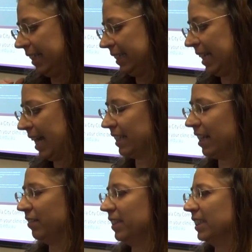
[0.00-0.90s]
exact
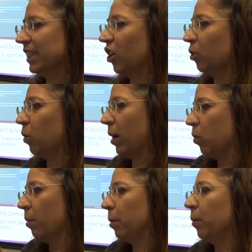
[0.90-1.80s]
evidence on at
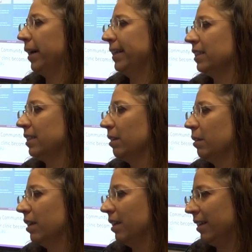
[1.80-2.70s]
what point
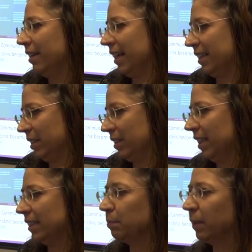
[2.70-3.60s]
that it
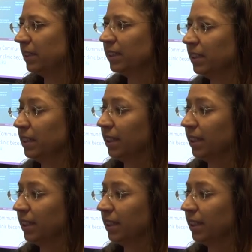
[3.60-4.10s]
does, but...